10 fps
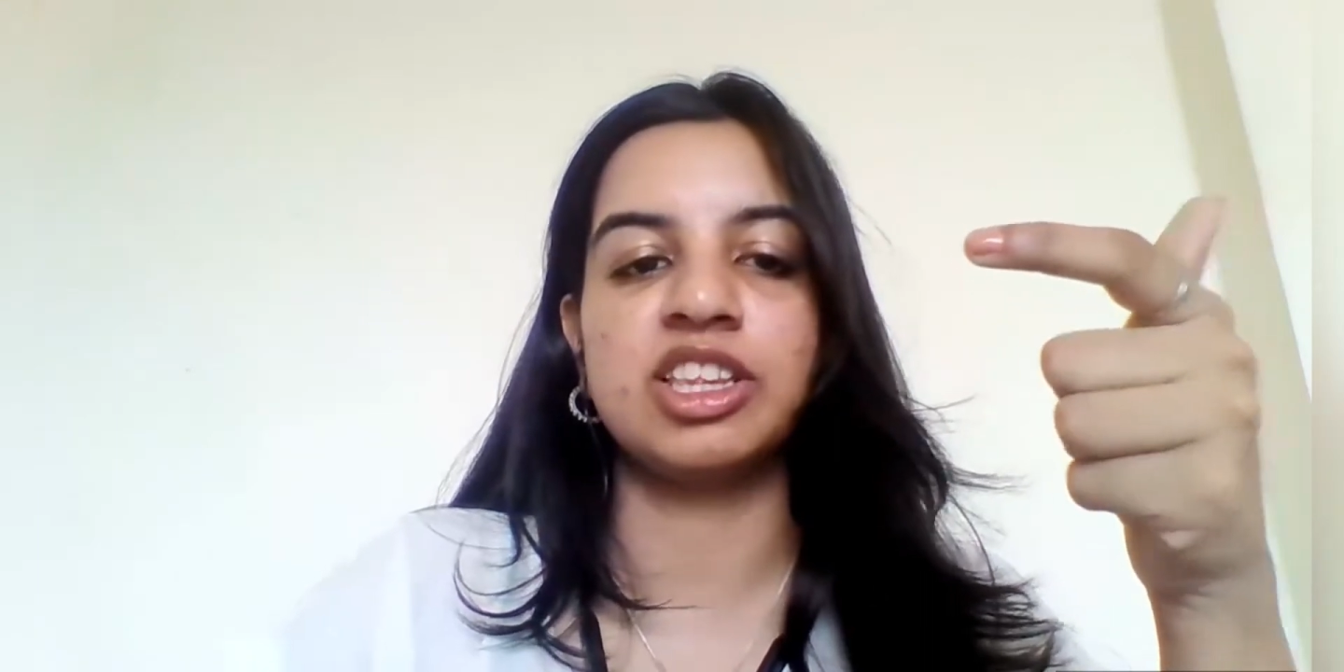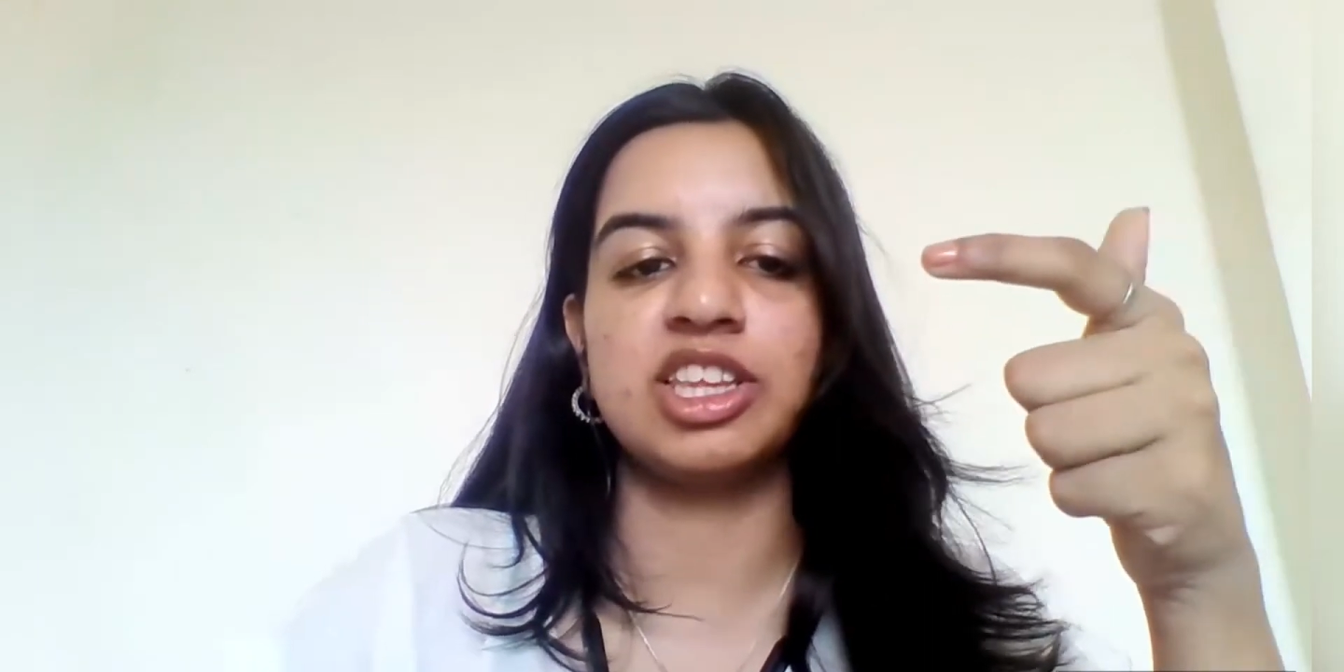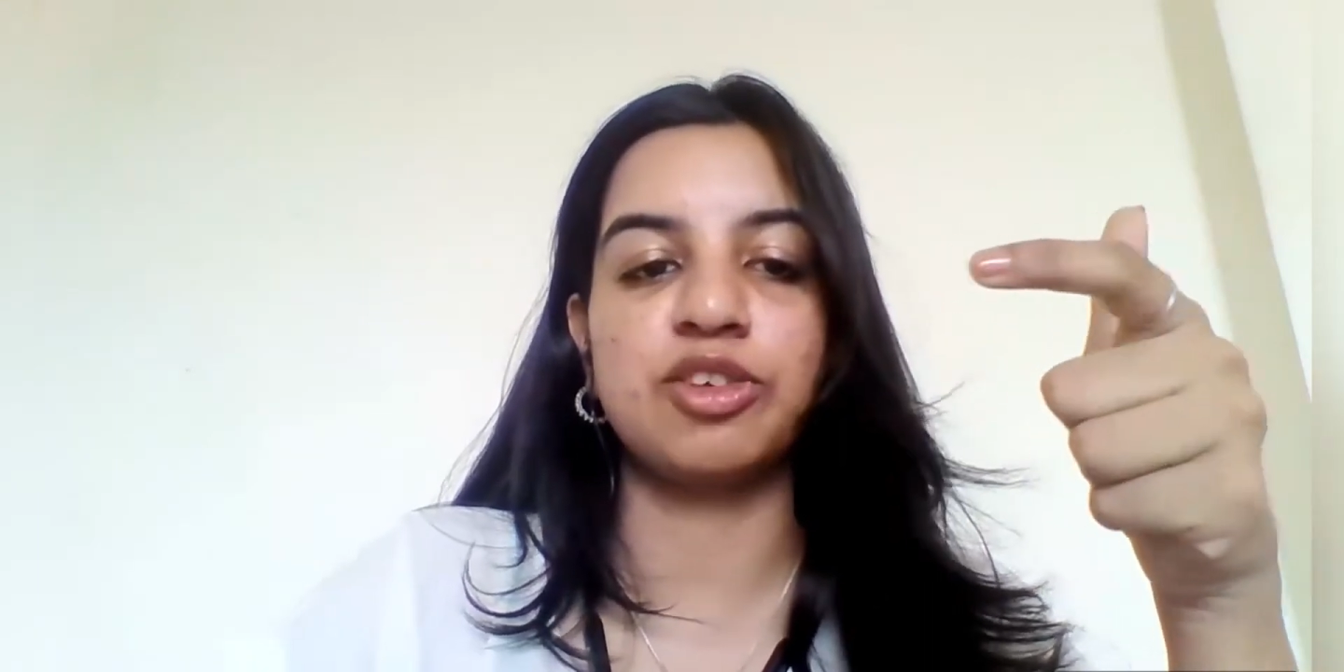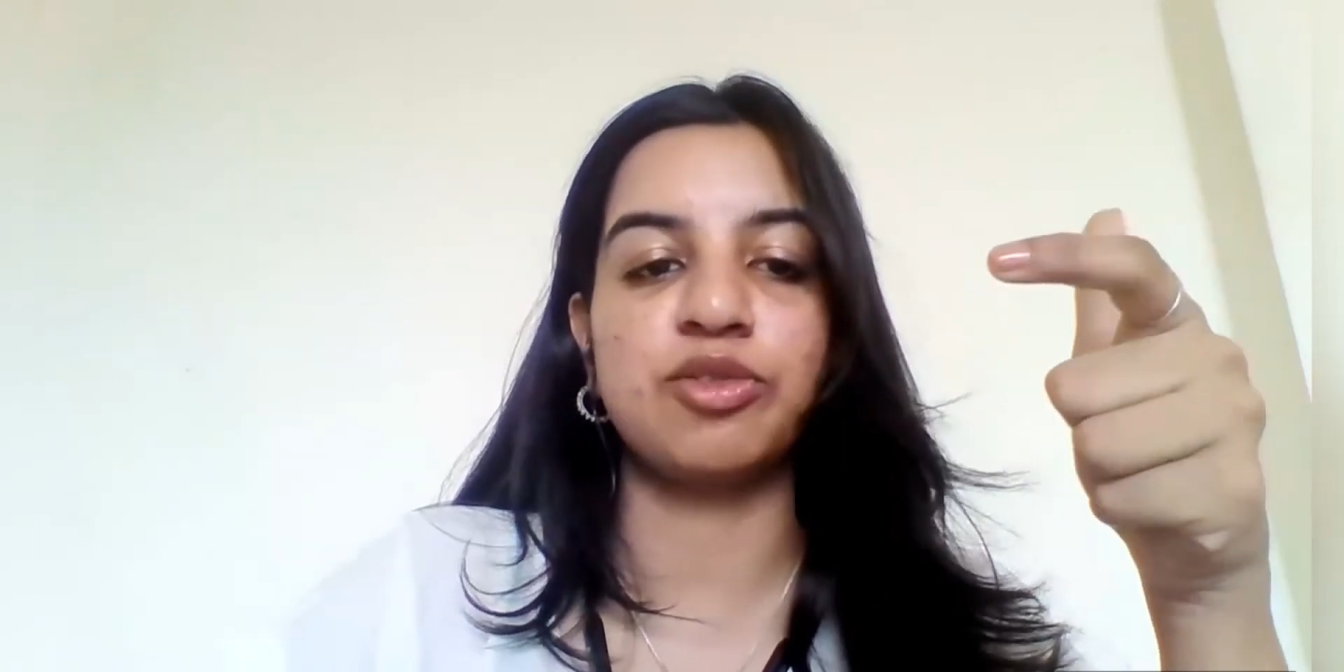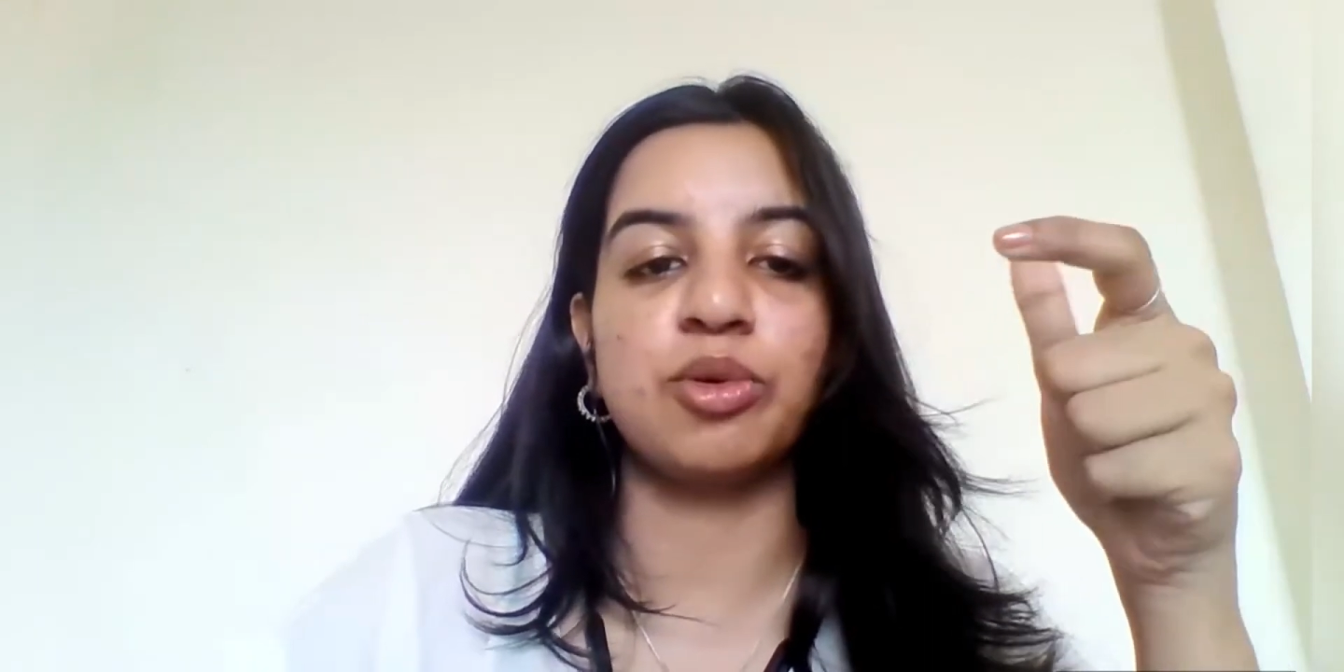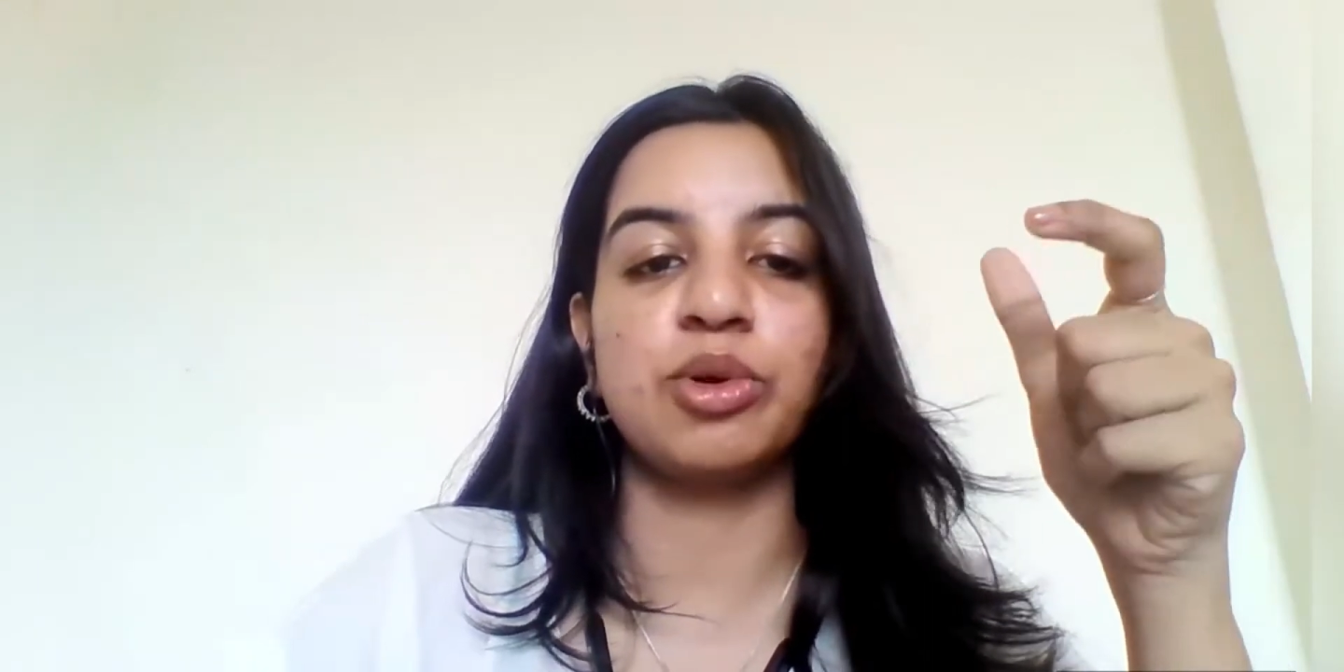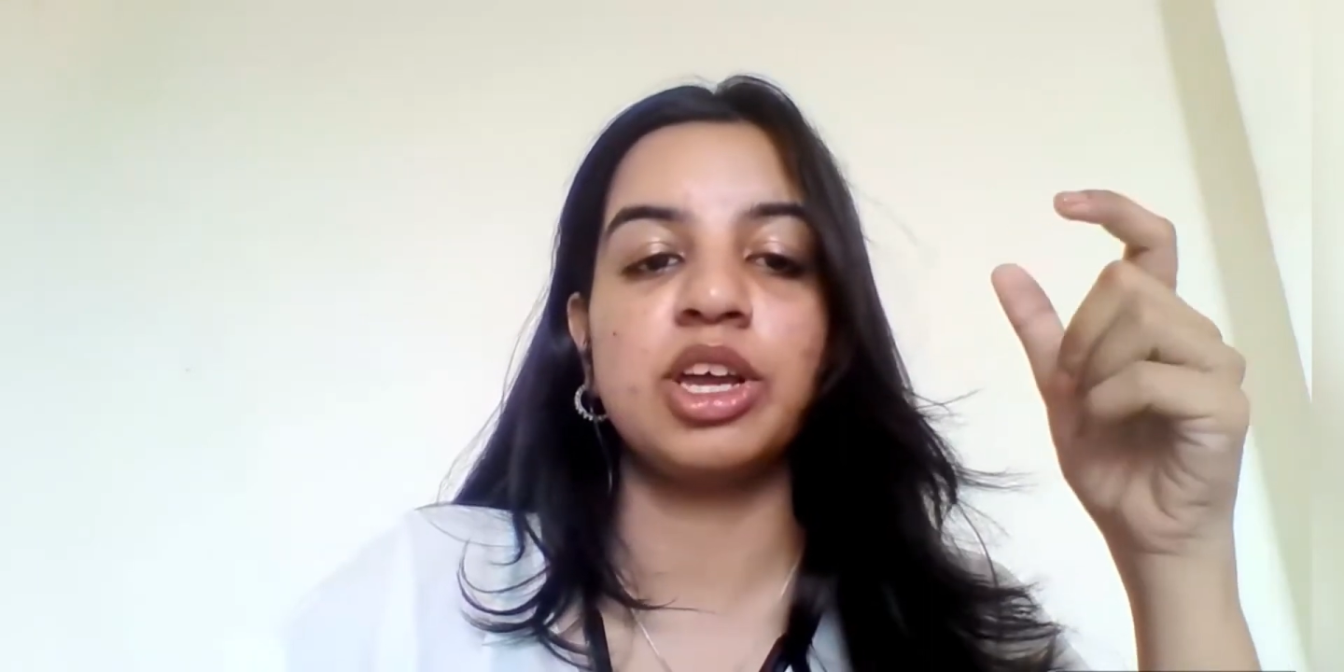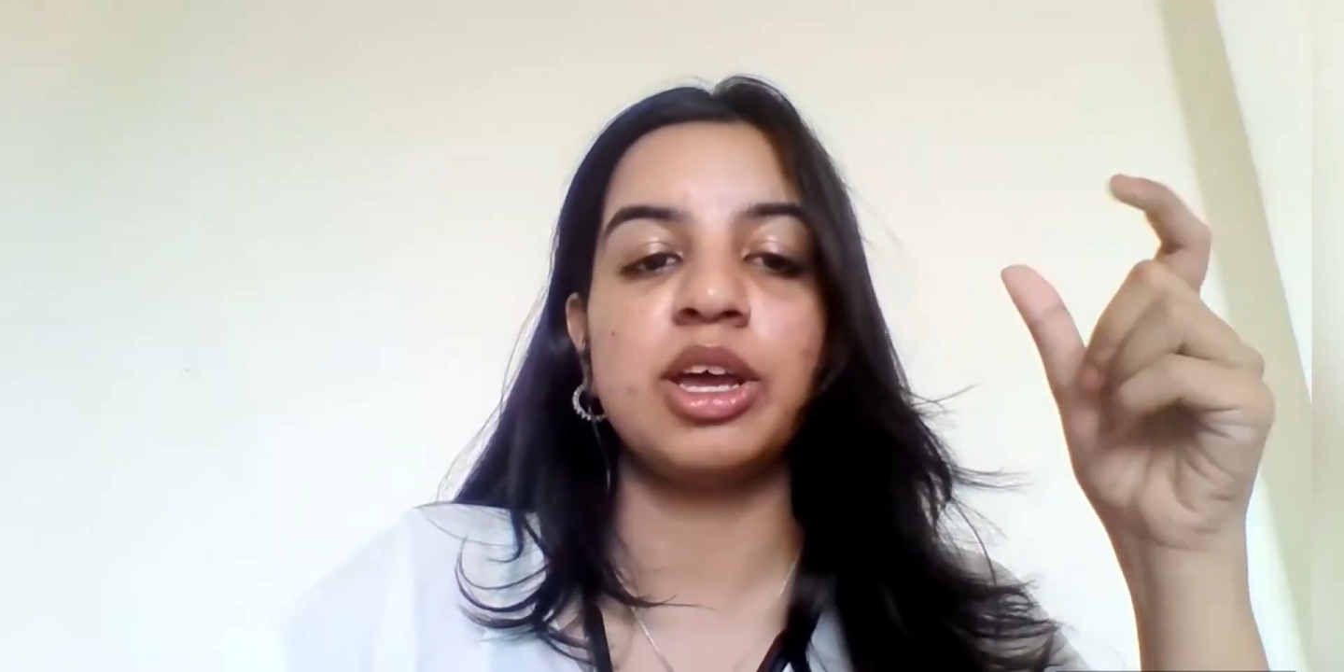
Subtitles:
Therefore,